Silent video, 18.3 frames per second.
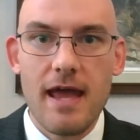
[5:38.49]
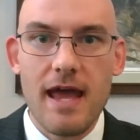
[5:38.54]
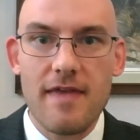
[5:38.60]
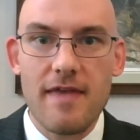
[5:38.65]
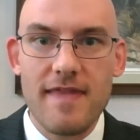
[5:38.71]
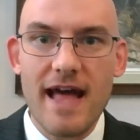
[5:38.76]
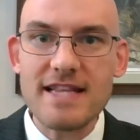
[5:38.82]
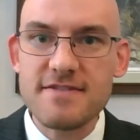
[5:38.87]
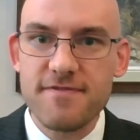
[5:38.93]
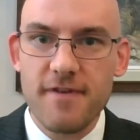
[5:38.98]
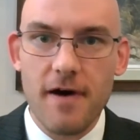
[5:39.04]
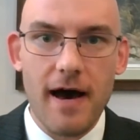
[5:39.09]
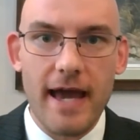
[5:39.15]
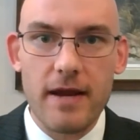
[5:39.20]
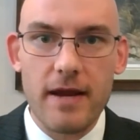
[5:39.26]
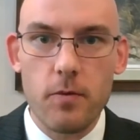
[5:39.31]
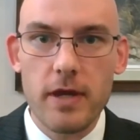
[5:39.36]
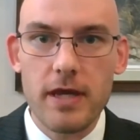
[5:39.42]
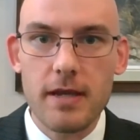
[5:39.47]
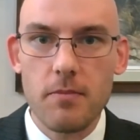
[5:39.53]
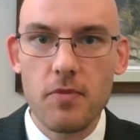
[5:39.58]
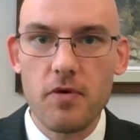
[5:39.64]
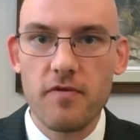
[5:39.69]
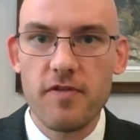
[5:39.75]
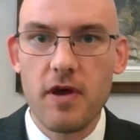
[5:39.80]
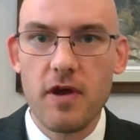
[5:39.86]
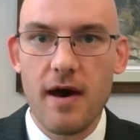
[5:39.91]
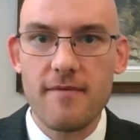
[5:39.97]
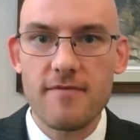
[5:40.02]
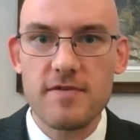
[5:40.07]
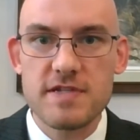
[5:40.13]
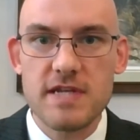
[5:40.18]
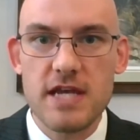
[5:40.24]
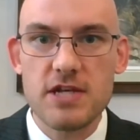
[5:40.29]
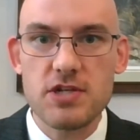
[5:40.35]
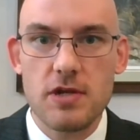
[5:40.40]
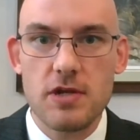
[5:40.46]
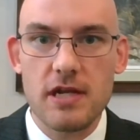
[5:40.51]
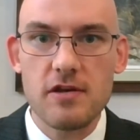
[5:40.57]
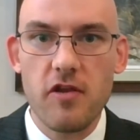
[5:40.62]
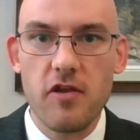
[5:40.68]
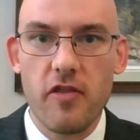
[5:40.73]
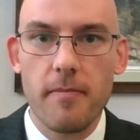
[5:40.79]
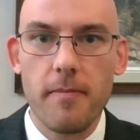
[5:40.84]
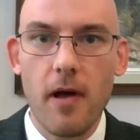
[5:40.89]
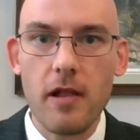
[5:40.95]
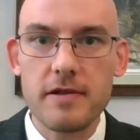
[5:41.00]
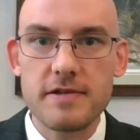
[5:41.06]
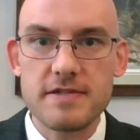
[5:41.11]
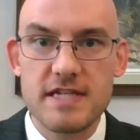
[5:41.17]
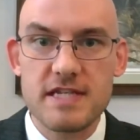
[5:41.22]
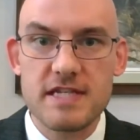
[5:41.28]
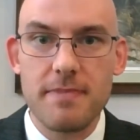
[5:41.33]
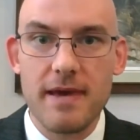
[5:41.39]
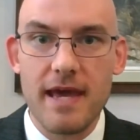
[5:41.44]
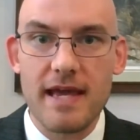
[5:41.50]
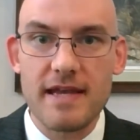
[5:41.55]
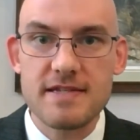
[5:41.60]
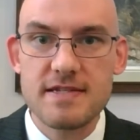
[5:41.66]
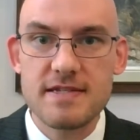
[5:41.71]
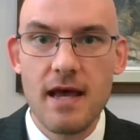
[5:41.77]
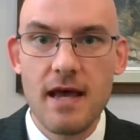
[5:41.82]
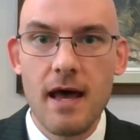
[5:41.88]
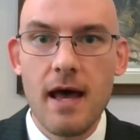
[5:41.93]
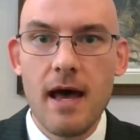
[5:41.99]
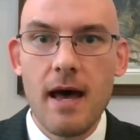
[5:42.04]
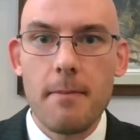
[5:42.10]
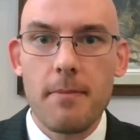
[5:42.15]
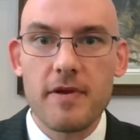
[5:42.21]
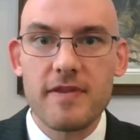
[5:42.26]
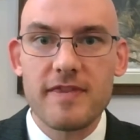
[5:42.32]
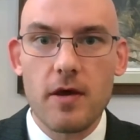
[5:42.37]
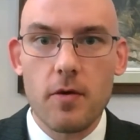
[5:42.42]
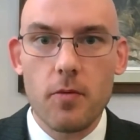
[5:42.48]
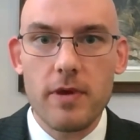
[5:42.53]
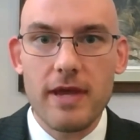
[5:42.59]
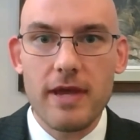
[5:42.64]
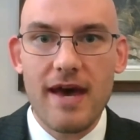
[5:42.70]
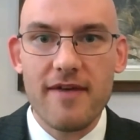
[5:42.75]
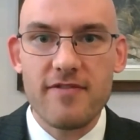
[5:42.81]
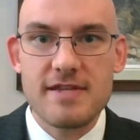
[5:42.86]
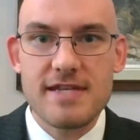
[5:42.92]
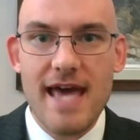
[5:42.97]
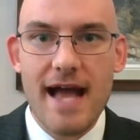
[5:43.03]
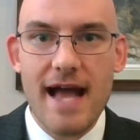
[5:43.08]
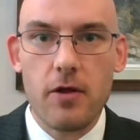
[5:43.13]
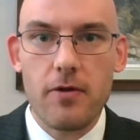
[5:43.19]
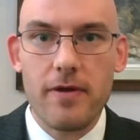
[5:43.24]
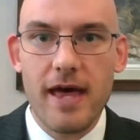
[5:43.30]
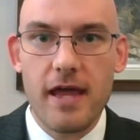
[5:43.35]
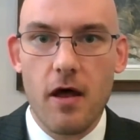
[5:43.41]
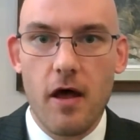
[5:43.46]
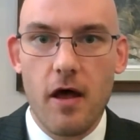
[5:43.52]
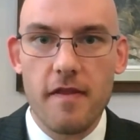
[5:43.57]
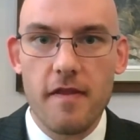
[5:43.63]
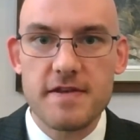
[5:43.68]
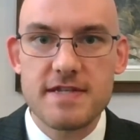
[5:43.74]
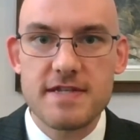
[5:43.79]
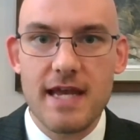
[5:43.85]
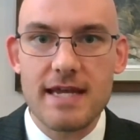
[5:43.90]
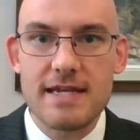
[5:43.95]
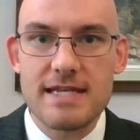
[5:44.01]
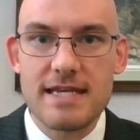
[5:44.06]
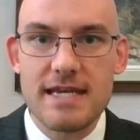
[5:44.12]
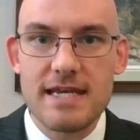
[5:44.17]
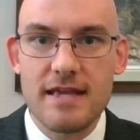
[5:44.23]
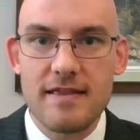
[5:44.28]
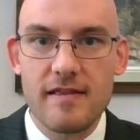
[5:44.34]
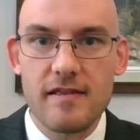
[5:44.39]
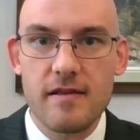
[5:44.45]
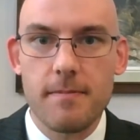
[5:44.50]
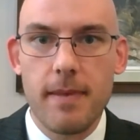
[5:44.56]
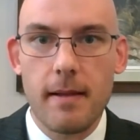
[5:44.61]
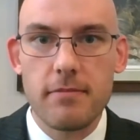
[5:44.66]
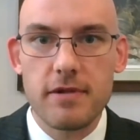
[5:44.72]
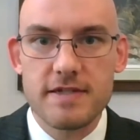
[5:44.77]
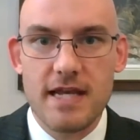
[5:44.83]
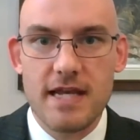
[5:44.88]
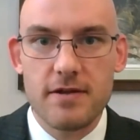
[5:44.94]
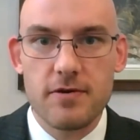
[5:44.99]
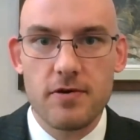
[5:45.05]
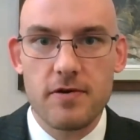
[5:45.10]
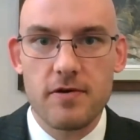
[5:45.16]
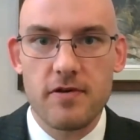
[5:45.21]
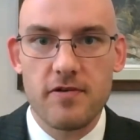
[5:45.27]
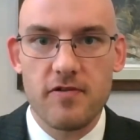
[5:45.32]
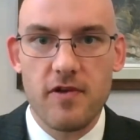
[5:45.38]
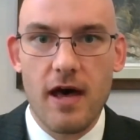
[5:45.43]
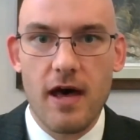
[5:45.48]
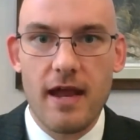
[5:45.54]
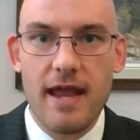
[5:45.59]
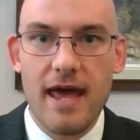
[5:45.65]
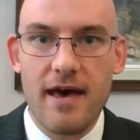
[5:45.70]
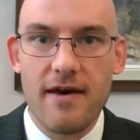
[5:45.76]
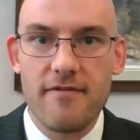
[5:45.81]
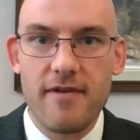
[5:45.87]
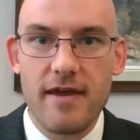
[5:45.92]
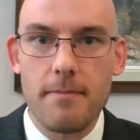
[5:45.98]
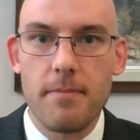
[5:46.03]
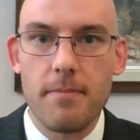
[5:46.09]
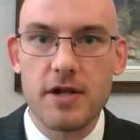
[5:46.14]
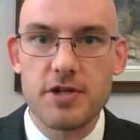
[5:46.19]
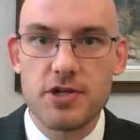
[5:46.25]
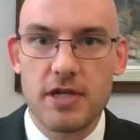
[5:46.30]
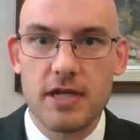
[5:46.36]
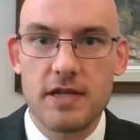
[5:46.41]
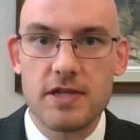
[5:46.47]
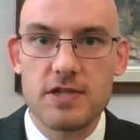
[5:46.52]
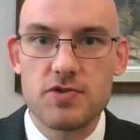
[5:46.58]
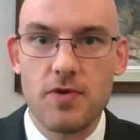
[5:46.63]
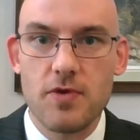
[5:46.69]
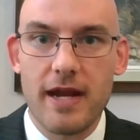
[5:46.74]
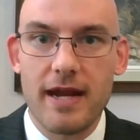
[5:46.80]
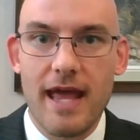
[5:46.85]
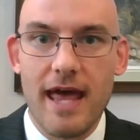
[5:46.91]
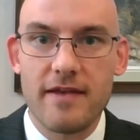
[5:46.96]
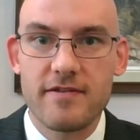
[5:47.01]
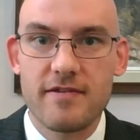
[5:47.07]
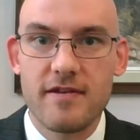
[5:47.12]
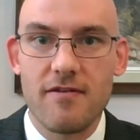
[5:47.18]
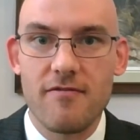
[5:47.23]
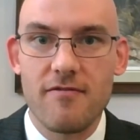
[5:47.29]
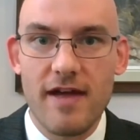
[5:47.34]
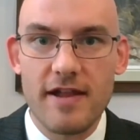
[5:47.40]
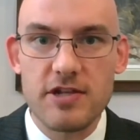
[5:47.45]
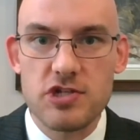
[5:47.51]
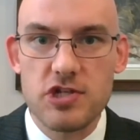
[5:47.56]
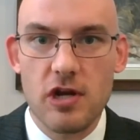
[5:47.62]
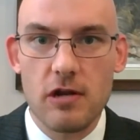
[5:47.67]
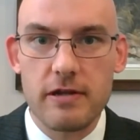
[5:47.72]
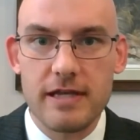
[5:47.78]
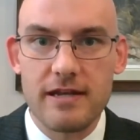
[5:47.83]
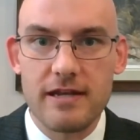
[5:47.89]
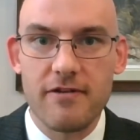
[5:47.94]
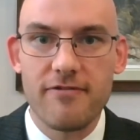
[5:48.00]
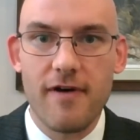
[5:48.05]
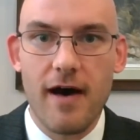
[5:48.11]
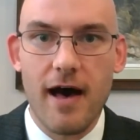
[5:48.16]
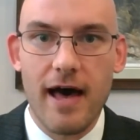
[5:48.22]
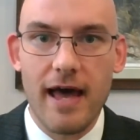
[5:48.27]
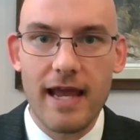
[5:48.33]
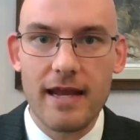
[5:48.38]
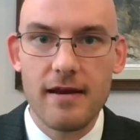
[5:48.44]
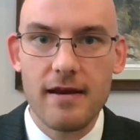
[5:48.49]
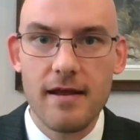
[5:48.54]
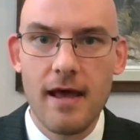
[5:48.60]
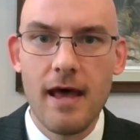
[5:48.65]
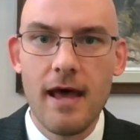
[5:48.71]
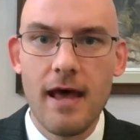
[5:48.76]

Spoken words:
And that's fine. We can move the conversation into the policy space, but then we have to tackle head on this idea that the public sector does not have a budget constraint as conventionally defined.